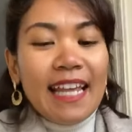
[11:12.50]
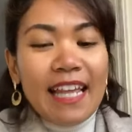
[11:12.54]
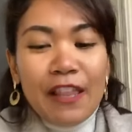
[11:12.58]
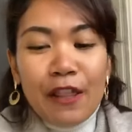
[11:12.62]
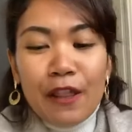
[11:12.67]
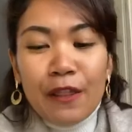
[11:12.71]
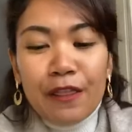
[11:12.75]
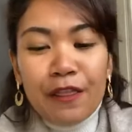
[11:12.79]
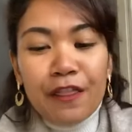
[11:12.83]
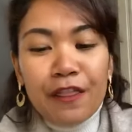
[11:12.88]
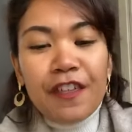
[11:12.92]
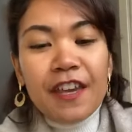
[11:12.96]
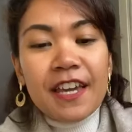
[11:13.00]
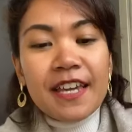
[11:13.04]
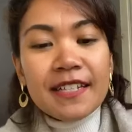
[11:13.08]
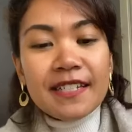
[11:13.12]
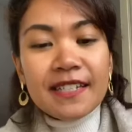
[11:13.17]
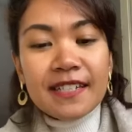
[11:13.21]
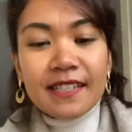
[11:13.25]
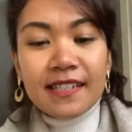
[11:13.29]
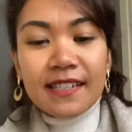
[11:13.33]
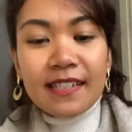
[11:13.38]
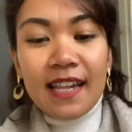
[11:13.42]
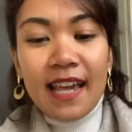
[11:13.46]

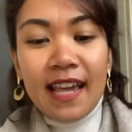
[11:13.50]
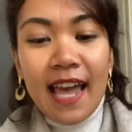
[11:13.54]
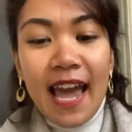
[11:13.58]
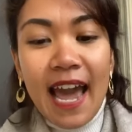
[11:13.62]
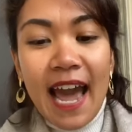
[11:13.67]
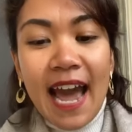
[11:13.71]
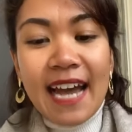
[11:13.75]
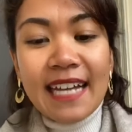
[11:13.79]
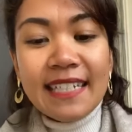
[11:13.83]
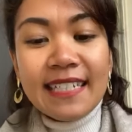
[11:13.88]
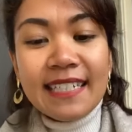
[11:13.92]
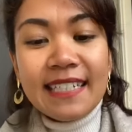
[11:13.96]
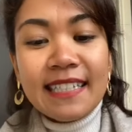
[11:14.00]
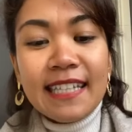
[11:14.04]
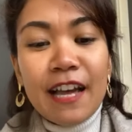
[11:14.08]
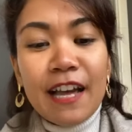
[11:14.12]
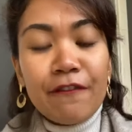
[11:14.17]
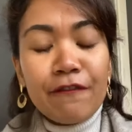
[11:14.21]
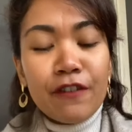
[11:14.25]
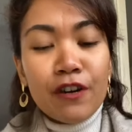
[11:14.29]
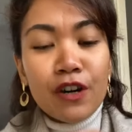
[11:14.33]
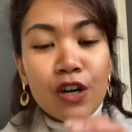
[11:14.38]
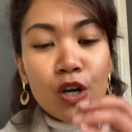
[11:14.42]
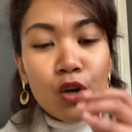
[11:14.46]
this has
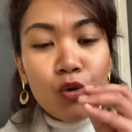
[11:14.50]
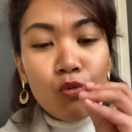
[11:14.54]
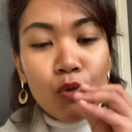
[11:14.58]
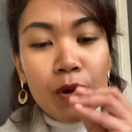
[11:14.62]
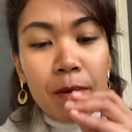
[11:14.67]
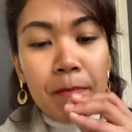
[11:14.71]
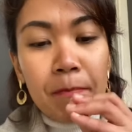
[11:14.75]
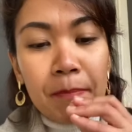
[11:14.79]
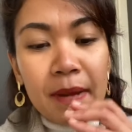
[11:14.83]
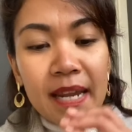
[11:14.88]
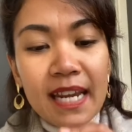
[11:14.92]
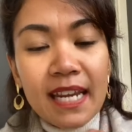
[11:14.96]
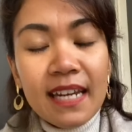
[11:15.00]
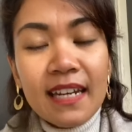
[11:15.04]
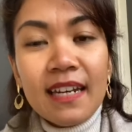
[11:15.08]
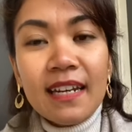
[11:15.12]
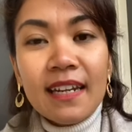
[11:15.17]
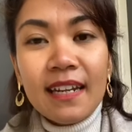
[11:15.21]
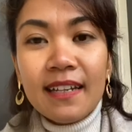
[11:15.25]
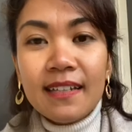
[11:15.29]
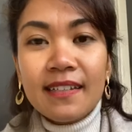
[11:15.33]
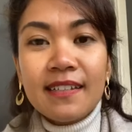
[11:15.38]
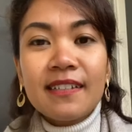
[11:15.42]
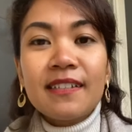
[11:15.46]
never repeated
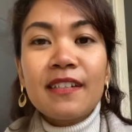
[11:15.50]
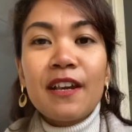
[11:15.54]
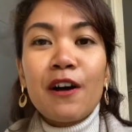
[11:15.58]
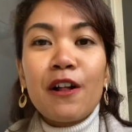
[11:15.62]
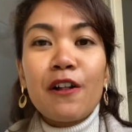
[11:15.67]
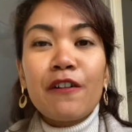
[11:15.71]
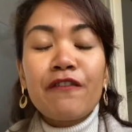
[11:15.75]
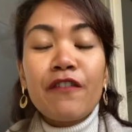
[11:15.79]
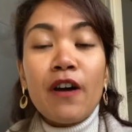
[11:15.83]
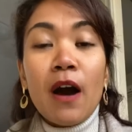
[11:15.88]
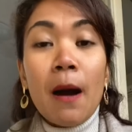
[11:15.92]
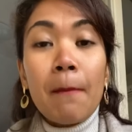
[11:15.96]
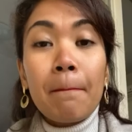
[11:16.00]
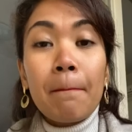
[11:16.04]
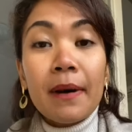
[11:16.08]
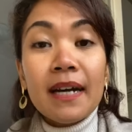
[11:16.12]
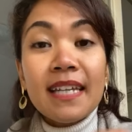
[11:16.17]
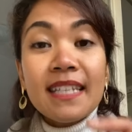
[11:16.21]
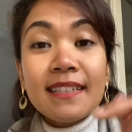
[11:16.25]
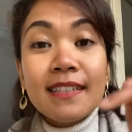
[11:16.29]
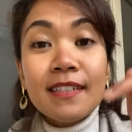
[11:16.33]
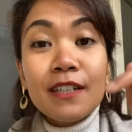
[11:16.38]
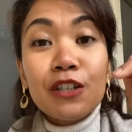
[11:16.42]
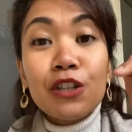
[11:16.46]
itself up
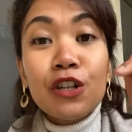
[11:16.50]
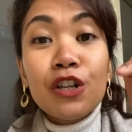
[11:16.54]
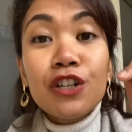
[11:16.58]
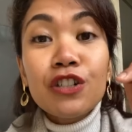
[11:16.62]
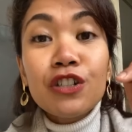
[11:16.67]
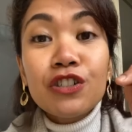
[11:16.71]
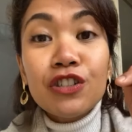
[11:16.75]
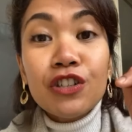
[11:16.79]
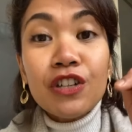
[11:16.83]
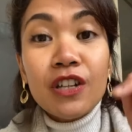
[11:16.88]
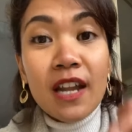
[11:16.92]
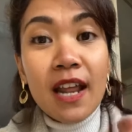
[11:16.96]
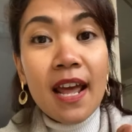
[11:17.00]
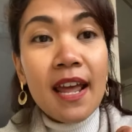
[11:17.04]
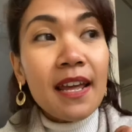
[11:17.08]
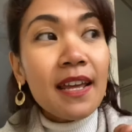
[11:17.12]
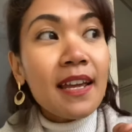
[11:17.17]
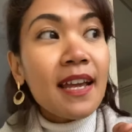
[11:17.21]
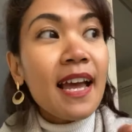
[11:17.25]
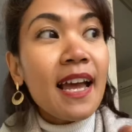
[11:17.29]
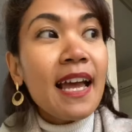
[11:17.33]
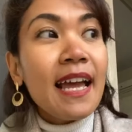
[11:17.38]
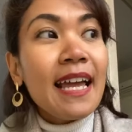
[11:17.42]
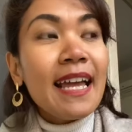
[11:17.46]
until
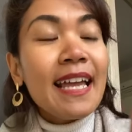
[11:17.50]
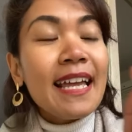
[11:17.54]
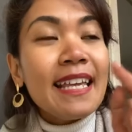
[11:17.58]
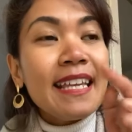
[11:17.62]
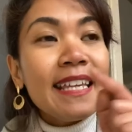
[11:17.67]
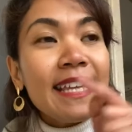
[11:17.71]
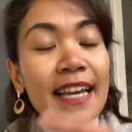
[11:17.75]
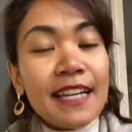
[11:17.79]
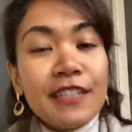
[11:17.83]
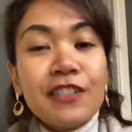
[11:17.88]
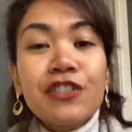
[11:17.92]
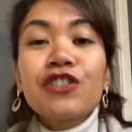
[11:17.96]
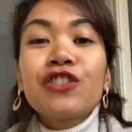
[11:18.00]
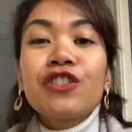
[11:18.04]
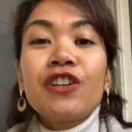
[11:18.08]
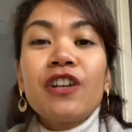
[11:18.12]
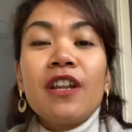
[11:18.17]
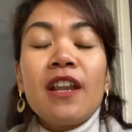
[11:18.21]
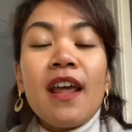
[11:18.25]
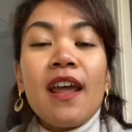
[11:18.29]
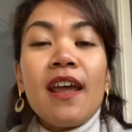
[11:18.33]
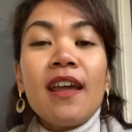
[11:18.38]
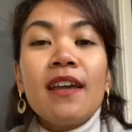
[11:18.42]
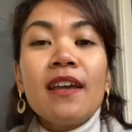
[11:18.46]
today.
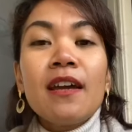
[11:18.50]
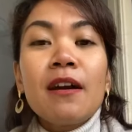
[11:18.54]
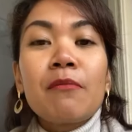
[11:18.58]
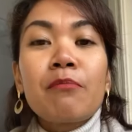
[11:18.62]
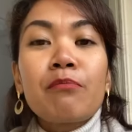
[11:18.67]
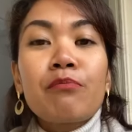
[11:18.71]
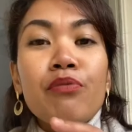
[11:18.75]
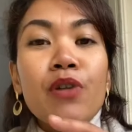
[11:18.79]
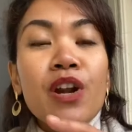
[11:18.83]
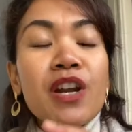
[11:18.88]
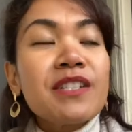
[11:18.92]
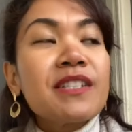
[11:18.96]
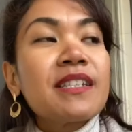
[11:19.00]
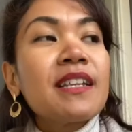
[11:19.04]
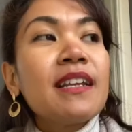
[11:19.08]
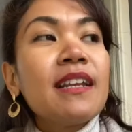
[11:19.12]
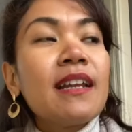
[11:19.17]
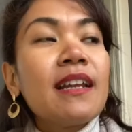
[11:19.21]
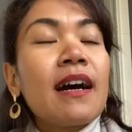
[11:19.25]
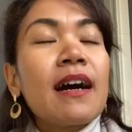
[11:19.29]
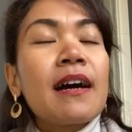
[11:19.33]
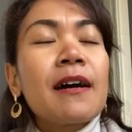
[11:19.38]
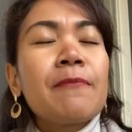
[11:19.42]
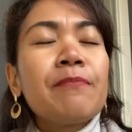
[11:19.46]
Yesterday,
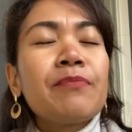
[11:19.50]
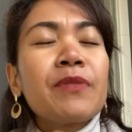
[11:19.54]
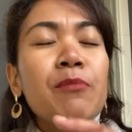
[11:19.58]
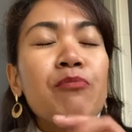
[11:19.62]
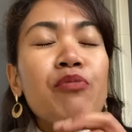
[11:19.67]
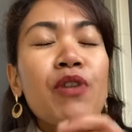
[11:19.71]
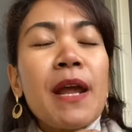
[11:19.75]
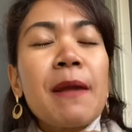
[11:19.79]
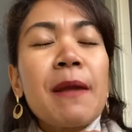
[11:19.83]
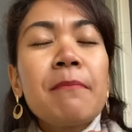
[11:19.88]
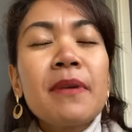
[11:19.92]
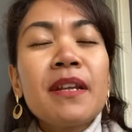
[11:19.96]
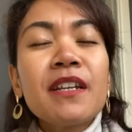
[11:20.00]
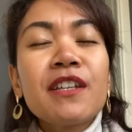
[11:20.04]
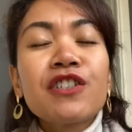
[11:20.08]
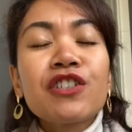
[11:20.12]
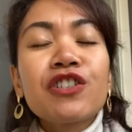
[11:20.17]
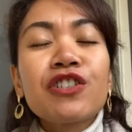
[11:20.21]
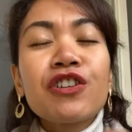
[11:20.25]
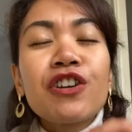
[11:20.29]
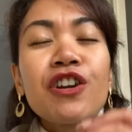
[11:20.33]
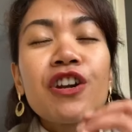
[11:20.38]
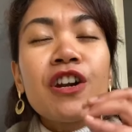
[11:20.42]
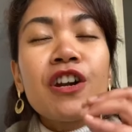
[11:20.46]
um, Prime
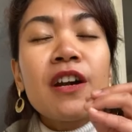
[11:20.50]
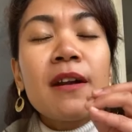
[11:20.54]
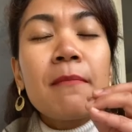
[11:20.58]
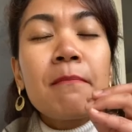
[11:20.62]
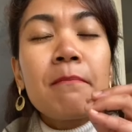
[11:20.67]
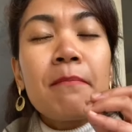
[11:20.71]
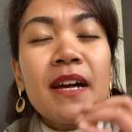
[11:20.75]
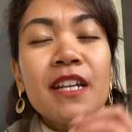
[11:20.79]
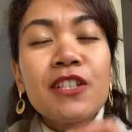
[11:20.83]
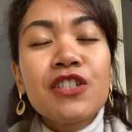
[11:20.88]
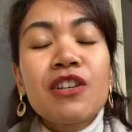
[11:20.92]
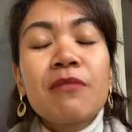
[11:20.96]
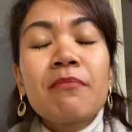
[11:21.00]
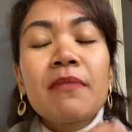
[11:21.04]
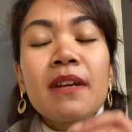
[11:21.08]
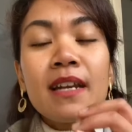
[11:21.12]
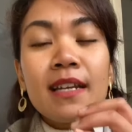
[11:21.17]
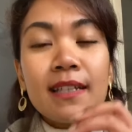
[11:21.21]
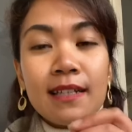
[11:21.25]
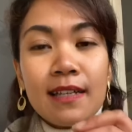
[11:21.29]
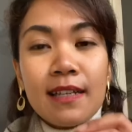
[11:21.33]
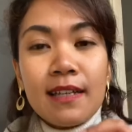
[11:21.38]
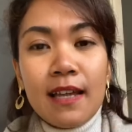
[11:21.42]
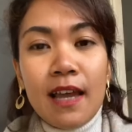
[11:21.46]
Minister Benjamin
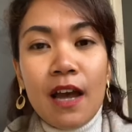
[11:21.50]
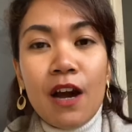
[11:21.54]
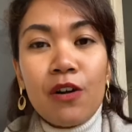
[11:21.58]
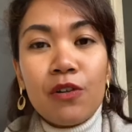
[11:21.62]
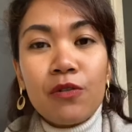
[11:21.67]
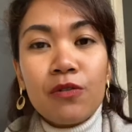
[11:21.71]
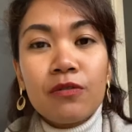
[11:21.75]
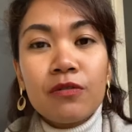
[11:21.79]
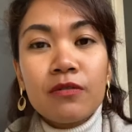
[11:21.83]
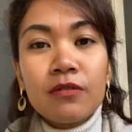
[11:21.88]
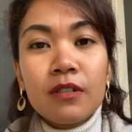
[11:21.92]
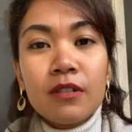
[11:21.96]
Netanyahu,